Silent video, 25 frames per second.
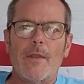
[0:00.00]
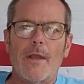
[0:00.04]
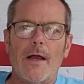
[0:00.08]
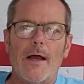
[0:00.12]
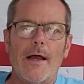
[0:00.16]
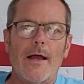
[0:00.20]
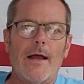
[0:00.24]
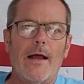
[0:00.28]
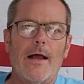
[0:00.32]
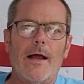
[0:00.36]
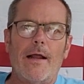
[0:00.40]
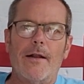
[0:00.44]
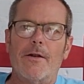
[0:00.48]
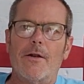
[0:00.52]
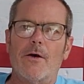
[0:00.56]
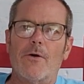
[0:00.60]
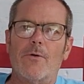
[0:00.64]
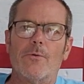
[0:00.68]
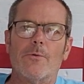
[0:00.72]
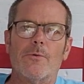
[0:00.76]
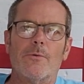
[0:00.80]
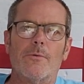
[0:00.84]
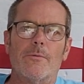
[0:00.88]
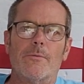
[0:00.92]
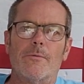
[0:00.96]
I
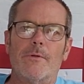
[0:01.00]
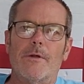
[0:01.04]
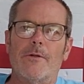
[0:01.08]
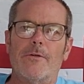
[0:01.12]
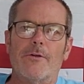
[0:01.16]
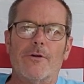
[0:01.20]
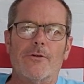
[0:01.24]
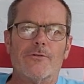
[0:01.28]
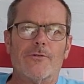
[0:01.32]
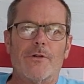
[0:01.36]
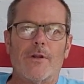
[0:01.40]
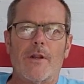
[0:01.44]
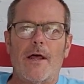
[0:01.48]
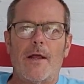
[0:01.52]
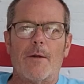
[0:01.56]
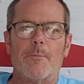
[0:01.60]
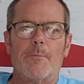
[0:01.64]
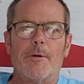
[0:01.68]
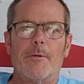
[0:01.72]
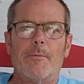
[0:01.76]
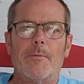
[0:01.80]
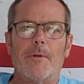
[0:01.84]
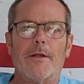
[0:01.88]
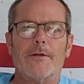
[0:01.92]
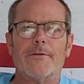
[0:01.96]
know there's a lot of
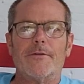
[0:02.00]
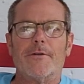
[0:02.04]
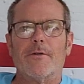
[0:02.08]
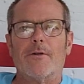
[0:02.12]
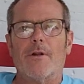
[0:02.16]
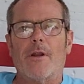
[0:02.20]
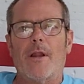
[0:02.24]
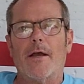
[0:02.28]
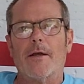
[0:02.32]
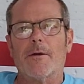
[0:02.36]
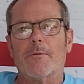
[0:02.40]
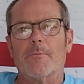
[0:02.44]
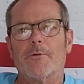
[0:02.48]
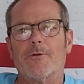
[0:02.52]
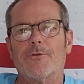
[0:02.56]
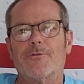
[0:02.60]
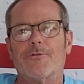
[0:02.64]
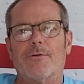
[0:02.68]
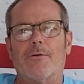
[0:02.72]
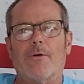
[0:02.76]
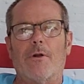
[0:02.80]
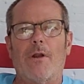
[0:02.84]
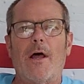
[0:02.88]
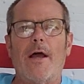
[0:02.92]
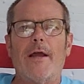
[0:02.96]
people out there that like them
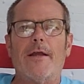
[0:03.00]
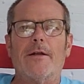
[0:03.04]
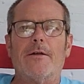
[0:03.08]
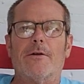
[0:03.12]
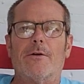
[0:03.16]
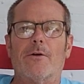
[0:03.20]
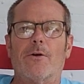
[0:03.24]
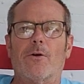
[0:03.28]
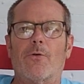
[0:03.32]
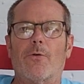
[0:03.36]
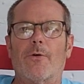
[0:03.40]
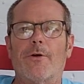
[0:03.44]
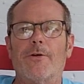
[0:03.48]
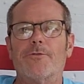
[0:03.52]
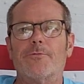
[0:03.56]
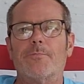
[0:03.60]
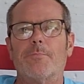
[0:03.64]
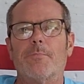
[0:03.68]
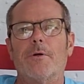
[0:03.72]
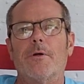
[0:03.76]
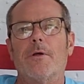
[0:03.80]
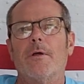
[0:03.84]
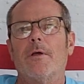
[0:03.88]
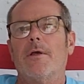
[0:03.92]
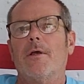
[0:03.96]
because they're light and
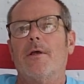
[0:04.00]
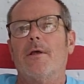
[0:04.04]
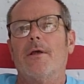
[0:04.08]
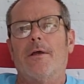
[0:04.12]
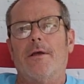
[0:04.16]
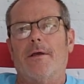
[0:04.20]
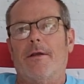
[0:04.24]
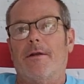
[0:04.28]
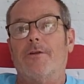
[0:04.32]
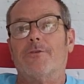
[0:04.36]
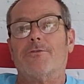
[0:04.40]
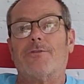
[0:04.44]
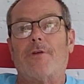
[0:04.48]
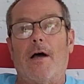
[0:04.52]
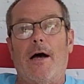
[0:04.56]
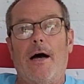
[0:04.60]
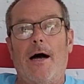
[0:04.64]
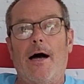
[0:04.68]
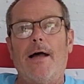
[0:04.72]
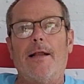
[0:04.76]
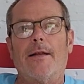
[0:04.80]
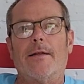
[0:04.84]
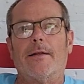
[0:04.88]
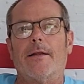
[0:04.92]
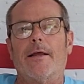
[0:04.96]
crisp, and it's
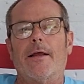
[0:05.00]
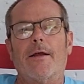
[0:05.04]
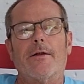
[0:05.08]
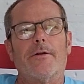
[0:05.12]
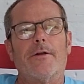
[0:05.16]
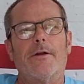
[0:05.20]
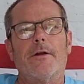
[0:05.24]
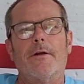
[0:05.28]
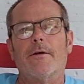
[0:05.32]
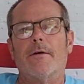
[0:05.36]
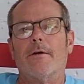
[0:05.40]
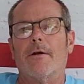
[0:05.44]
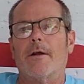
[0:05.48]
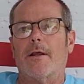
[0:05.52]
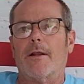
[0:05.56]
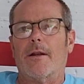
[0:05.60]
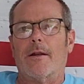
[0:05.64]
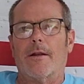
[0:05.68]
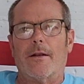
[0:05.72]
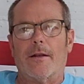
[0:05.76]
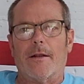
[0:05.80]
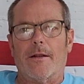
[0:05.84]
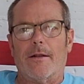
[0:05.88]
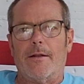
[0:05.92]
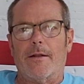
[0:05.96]
hot down here,
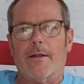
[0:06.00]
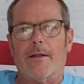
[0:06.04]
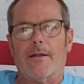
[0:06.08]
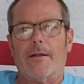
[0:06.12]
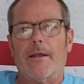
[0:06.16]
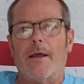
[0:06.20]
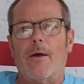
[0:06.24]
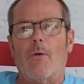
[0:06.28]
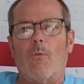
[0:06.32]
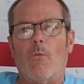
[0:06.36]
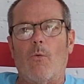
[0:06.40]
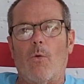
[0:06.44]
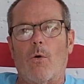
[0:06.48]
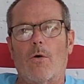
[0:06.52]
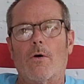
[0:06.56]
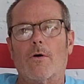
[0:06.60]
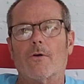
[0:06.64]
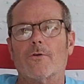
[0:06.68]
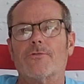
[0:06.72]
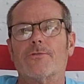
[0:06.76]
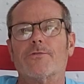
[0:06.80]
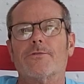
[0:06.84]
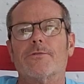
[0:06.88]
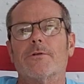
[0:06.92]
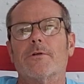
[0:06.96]
and that
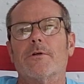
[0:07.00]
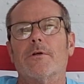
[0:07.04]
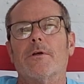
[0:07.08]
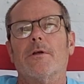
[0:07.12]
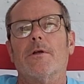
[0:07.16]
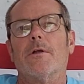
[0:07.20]
works.